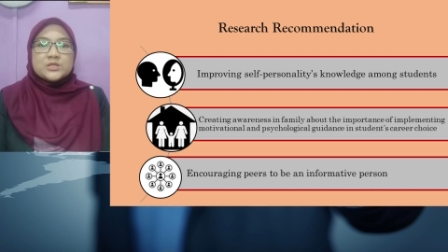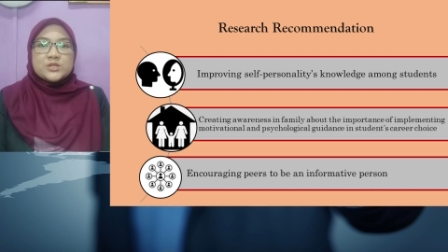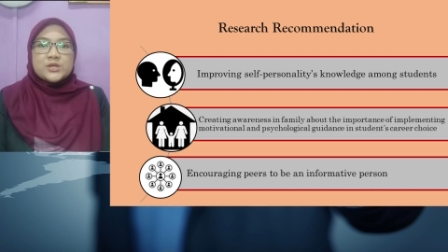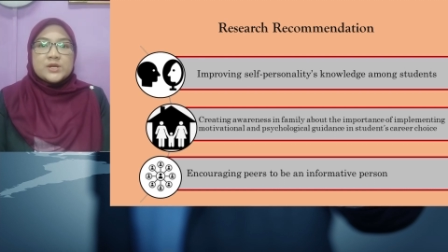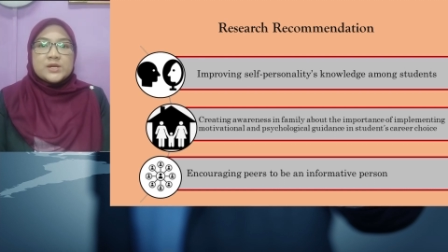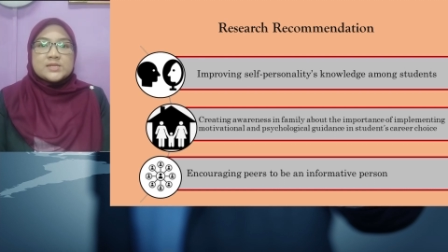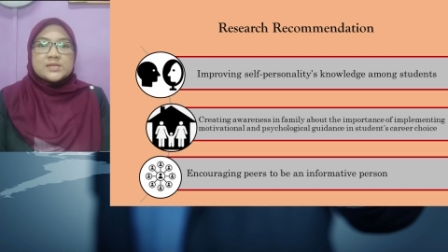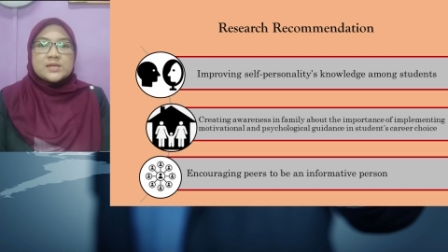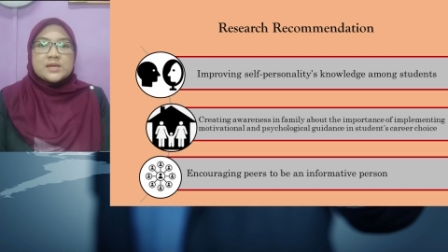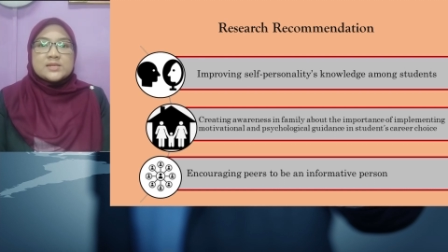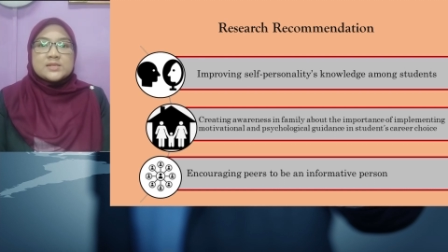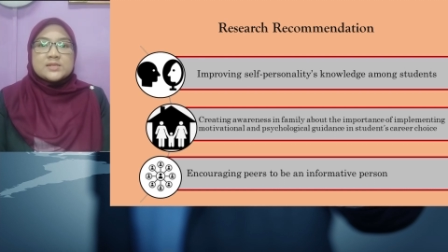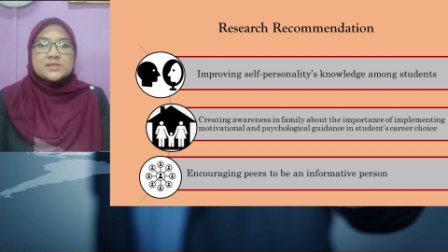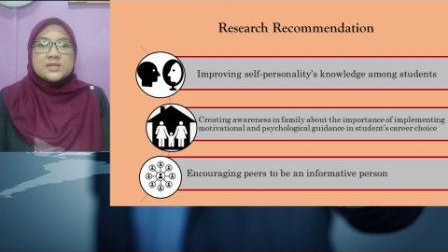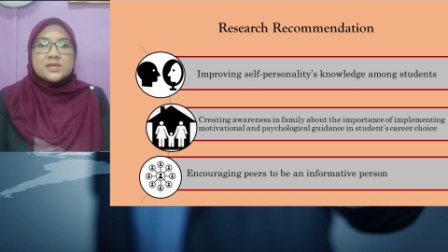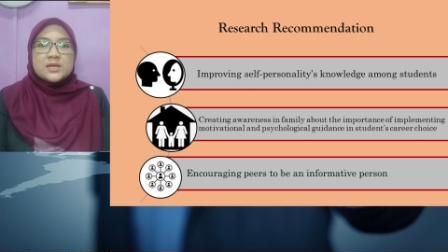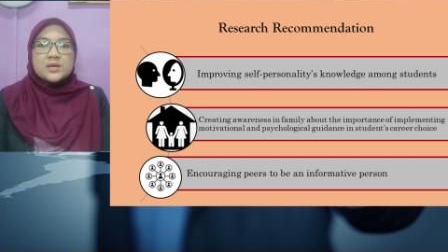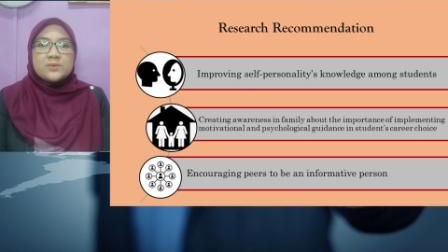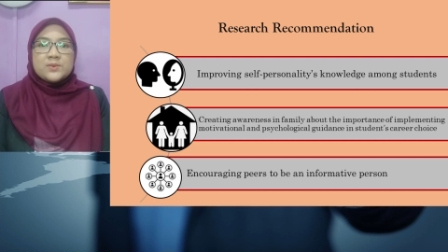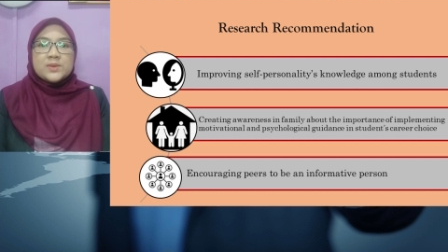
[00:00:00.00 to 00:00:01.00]
choice as
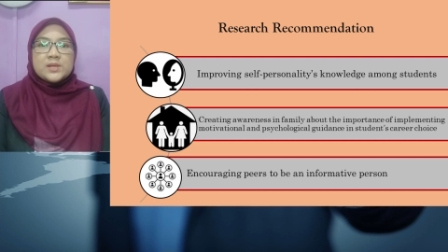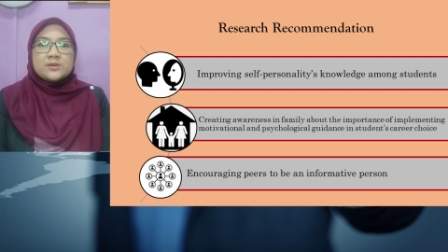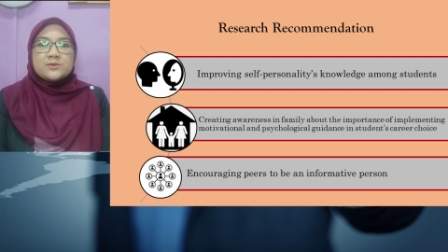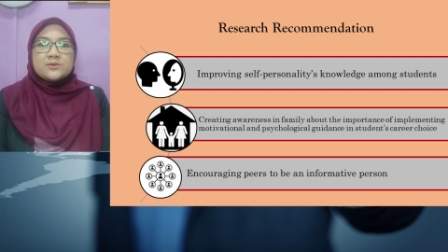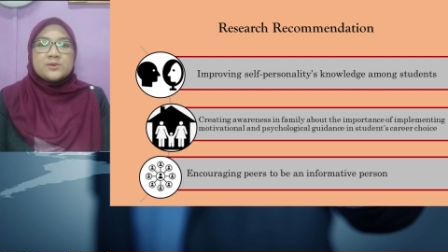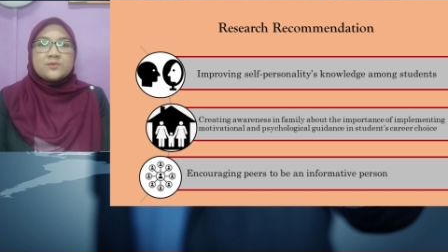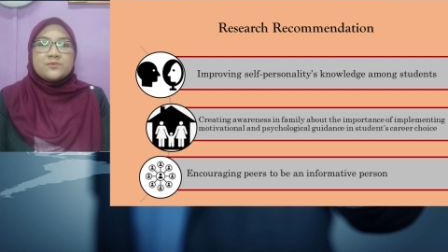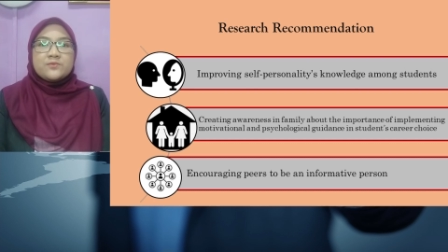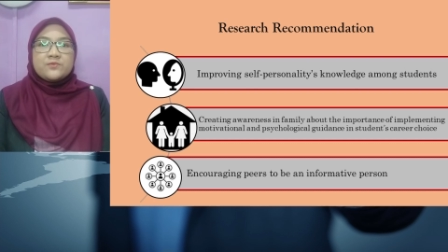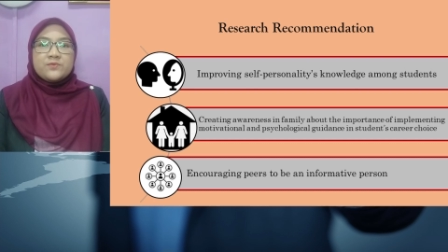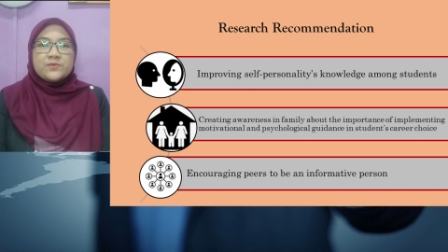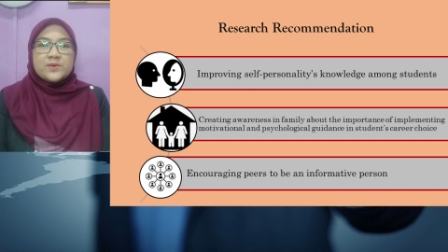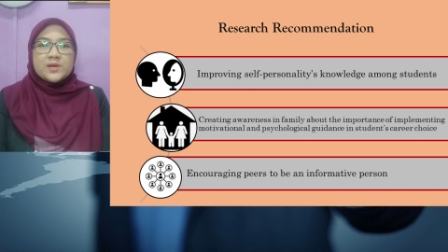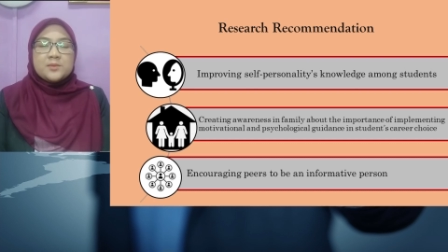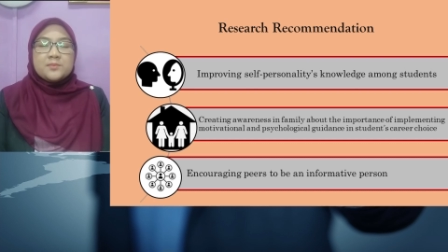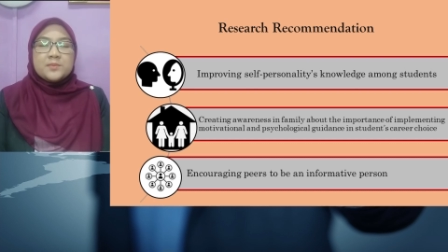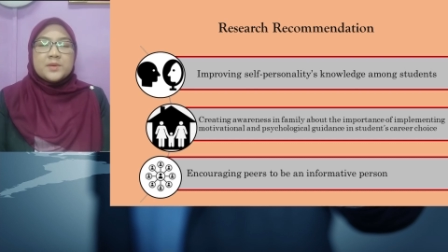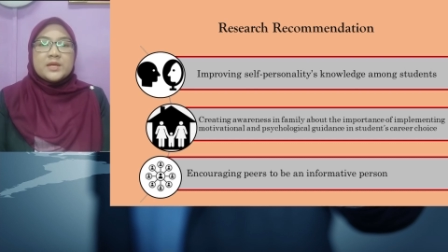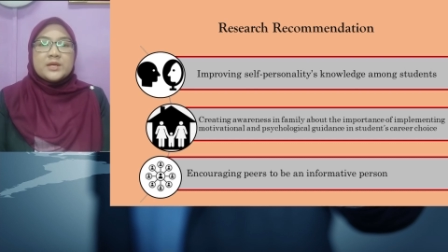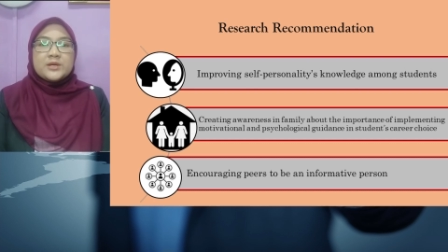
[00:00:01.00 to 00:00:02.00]
they will feel
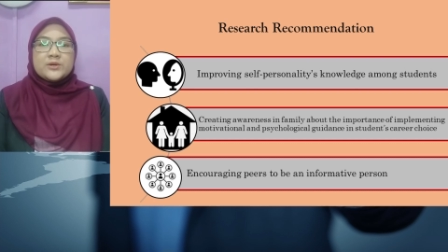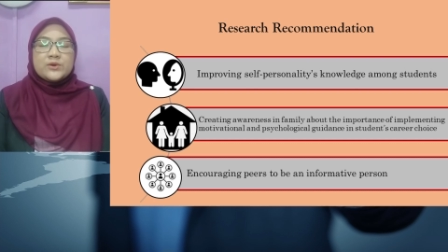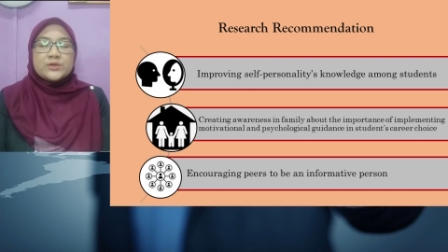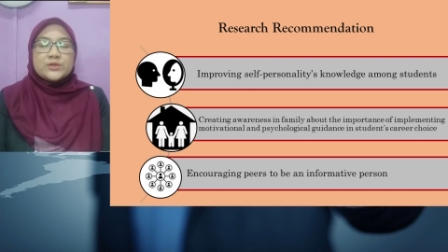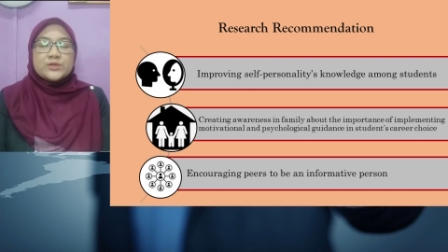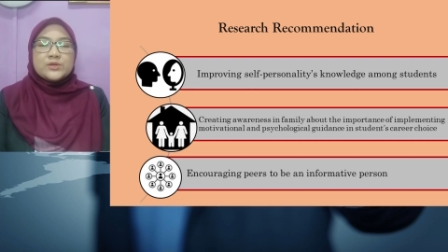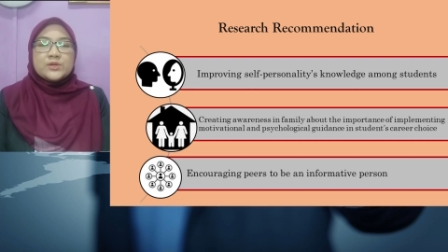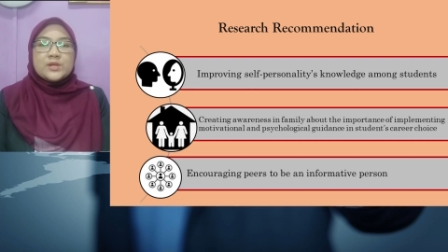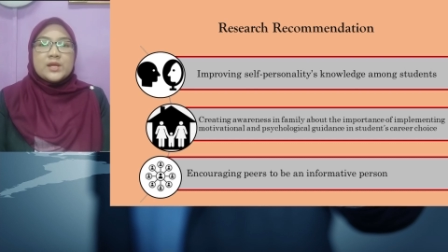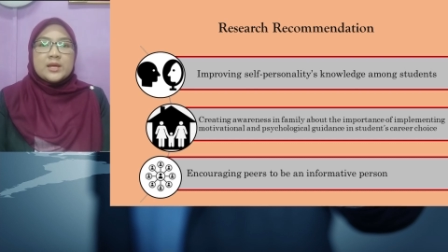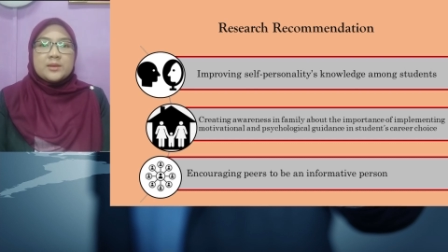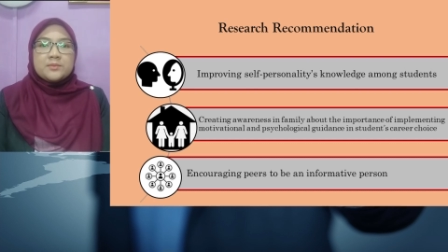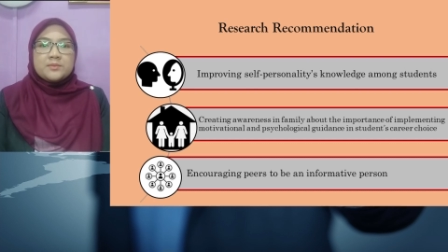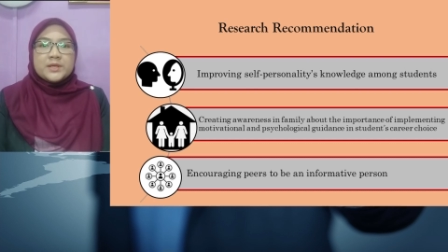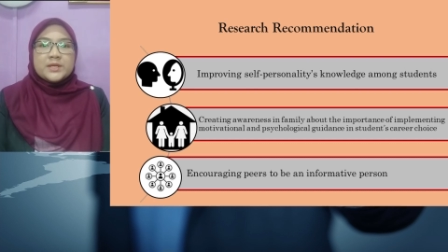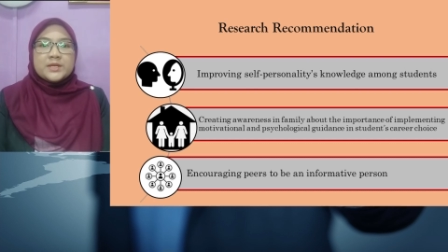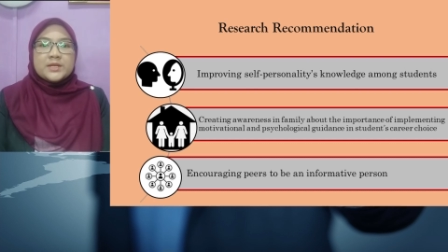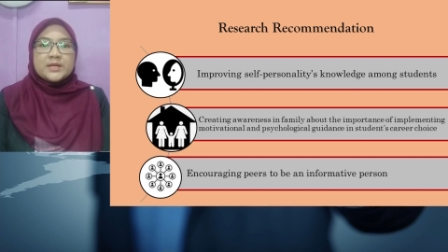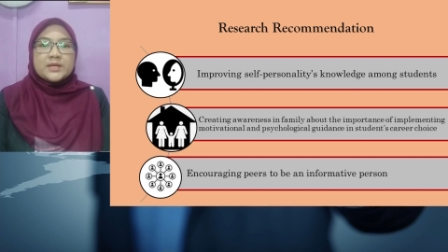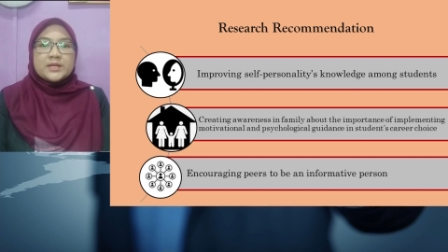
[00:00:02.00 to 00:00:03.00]
being controlled and
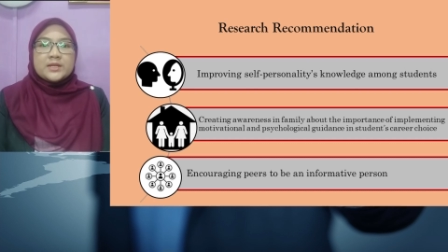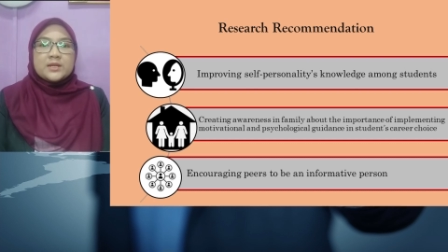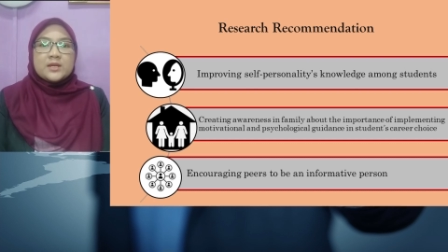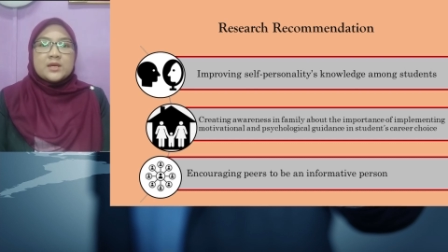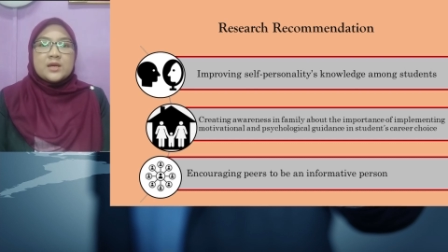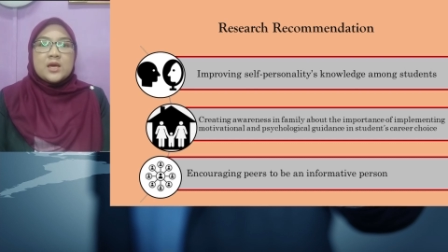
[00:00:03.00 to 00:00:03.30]
burdened.